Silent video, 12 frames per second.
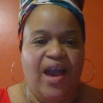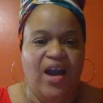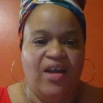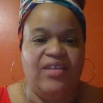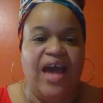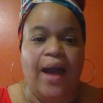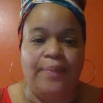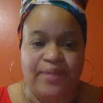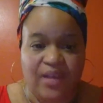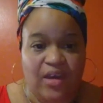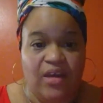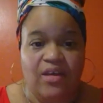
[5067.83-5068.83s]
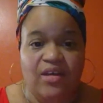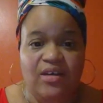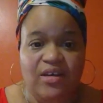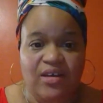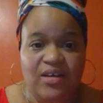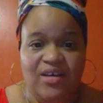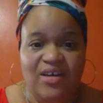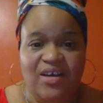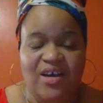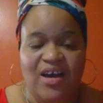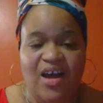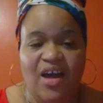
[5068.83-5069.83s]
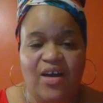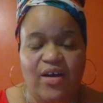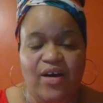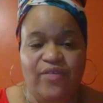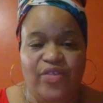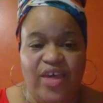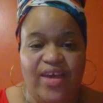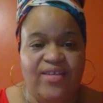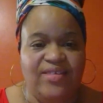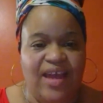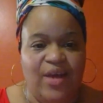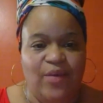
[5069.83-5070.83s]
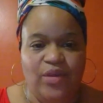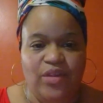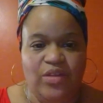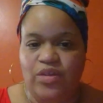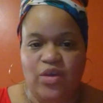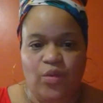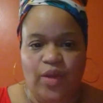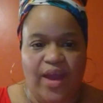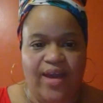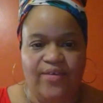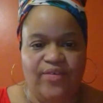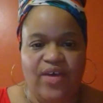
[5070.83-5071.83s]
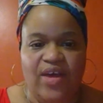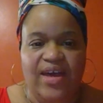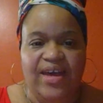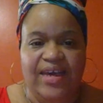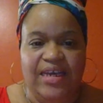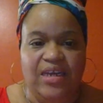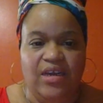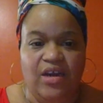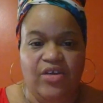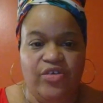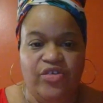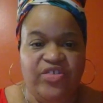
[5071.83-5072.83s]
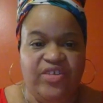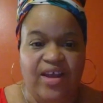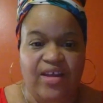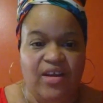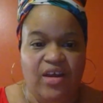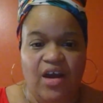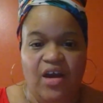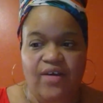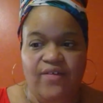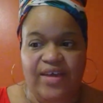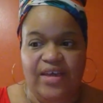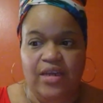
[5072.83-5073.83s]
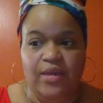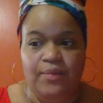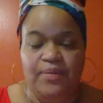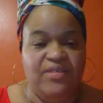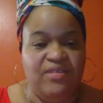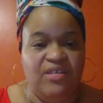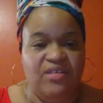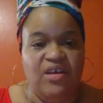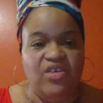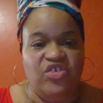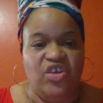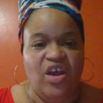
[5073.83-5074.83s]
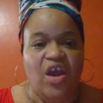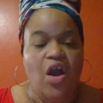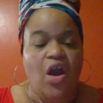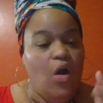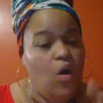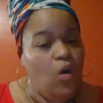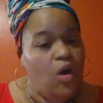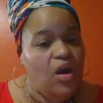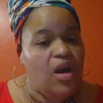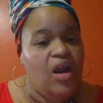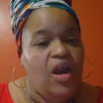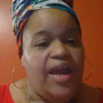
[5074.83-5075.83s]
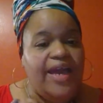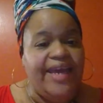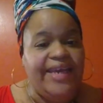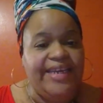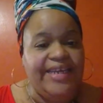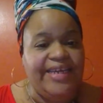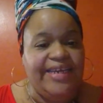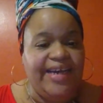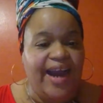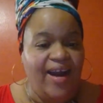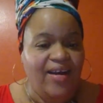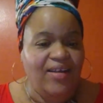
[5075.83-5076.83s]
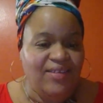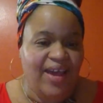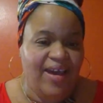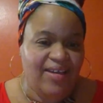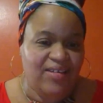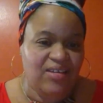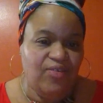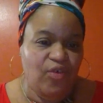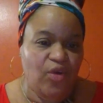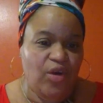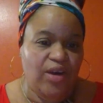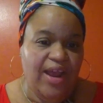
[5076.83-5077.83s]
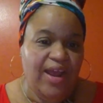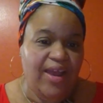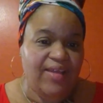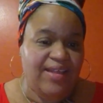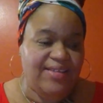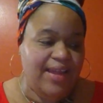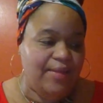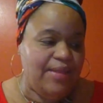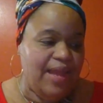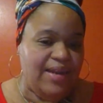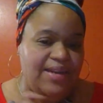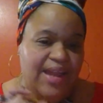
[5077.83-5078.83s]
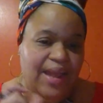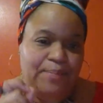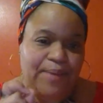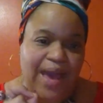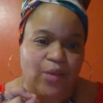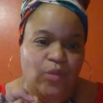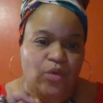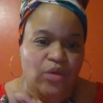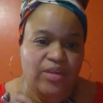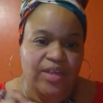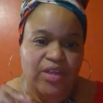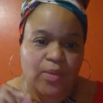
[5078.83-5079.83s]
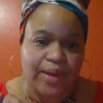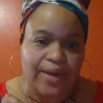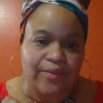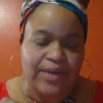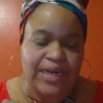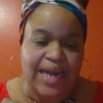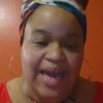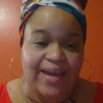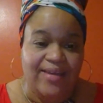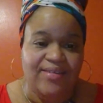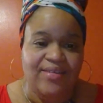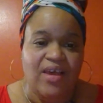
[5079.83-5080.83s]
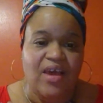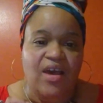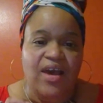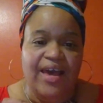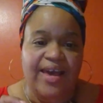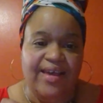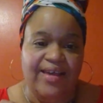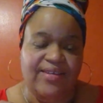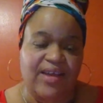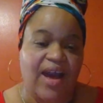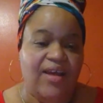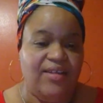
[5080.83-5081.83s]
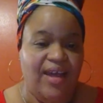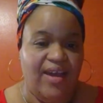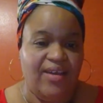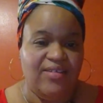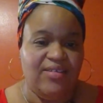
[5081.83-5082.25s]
adopting of things that we don't have any understanding of, any business touching, or any context for. That, again, that's that bad word that nobody really likes. It's context.